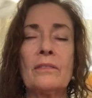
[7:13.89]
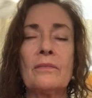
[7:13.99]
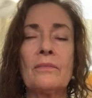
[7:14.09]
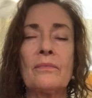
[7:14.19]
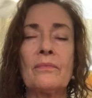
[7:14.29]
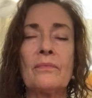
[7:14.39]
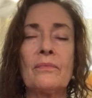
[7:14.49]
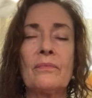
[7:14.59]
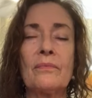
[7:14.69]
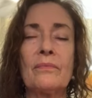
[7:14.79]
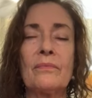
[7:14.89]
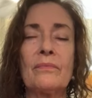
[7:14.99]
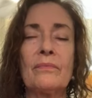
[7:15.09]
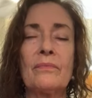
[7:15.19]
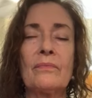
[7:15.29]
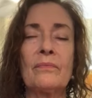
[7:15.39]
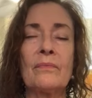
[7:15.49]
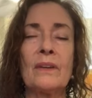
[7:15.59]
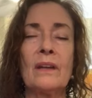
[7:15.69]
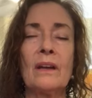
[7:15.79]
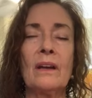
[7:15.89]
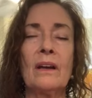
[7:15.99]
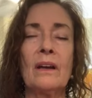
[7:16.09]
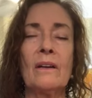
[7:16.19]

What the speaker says: Nothing is said.